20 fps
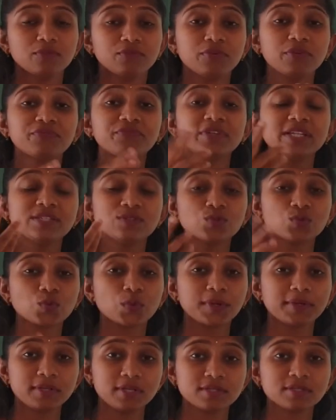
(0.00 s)
15
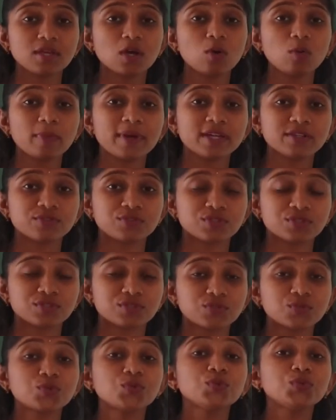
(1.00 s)
square is how much?
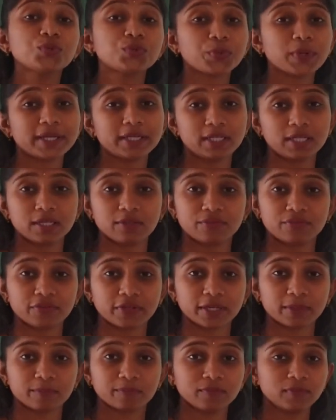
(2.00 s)
225.